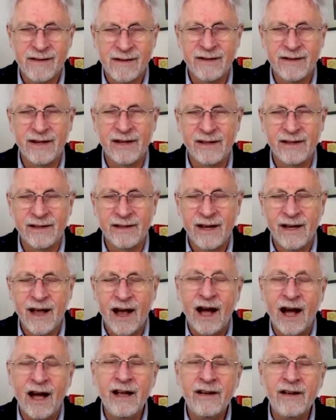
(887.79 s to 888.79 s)
All right.
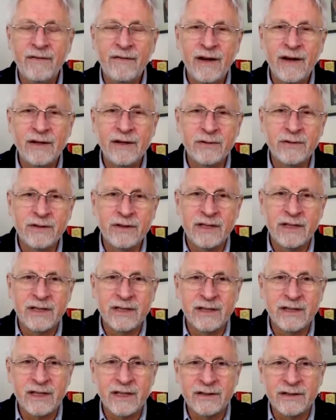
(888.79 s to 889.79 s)
I have found
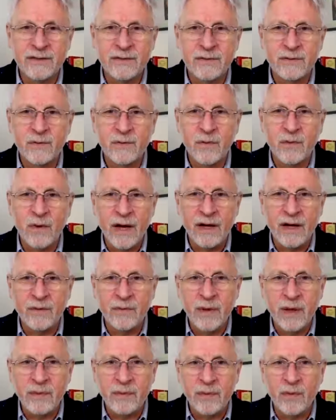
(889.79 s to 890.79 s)
that
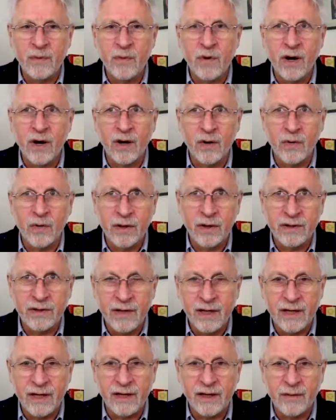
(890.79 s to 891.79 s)
when people work
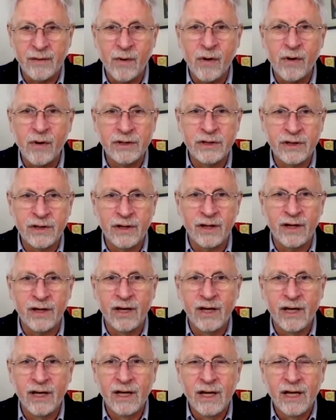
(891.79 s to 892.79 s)
with an
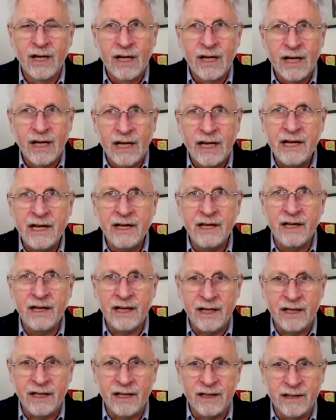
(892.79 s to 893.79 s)
emotional
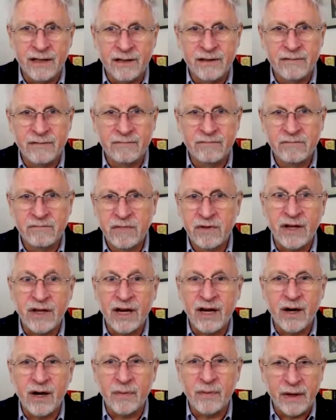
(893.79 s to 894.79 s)
healing
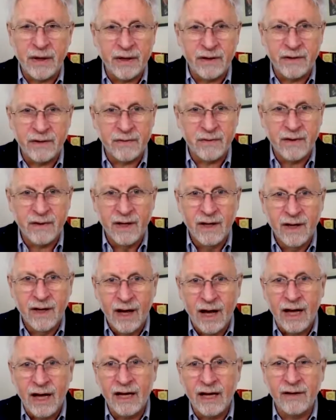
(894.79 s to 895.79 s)
therapy,
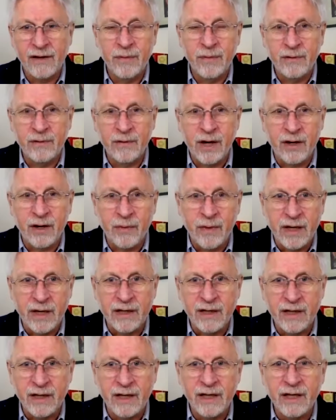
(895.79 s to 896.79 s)
I have been
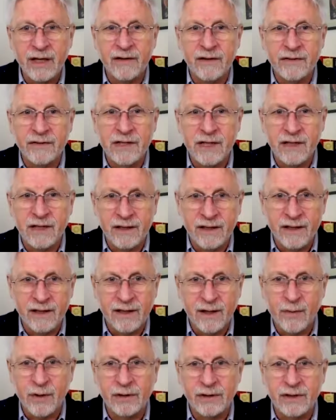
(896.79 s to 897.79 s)
recommending EFT,
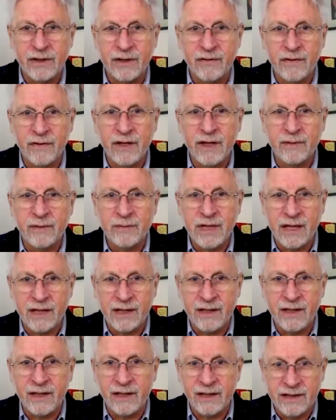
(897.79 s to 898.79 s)
emotional freedom
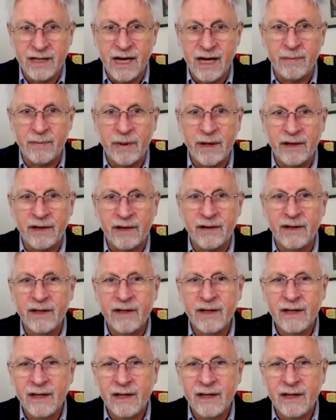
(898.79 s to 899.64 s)
technique, tapping,